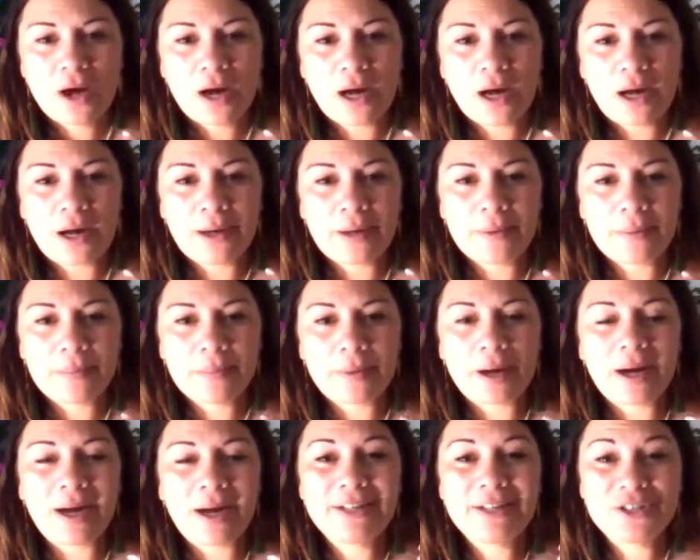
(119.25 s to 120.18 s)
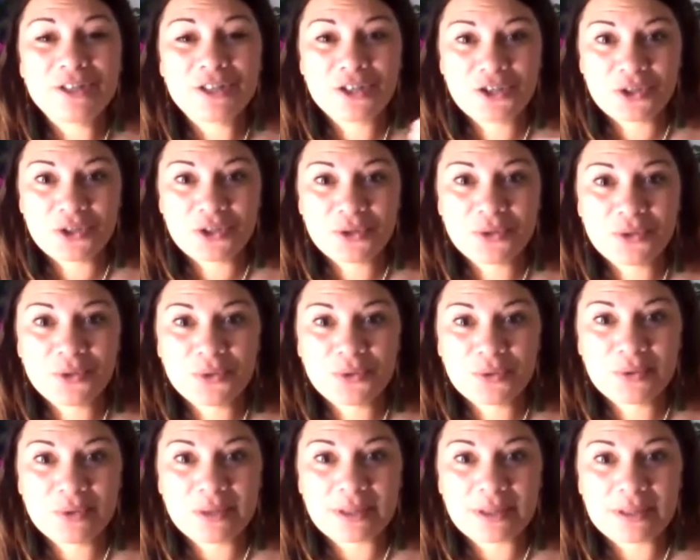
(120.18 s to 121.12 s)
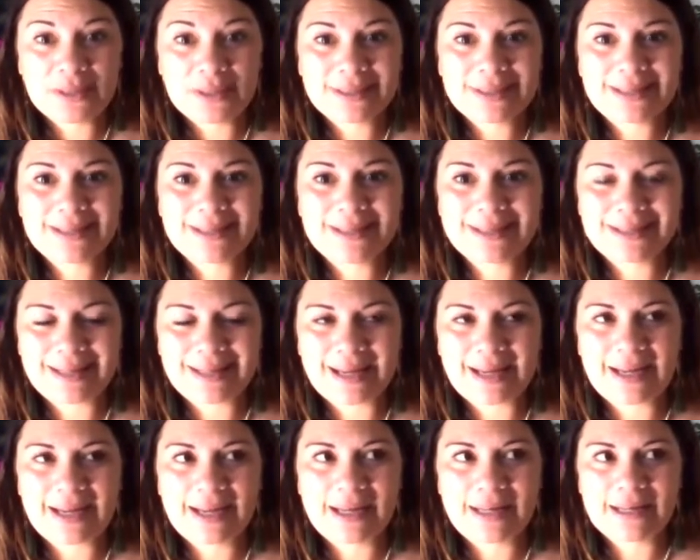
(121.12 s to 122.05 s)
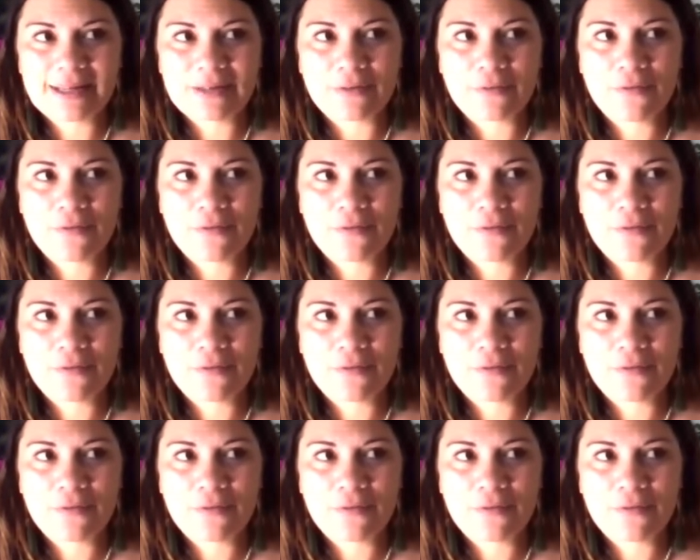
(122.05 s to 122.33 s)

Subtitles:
I do stand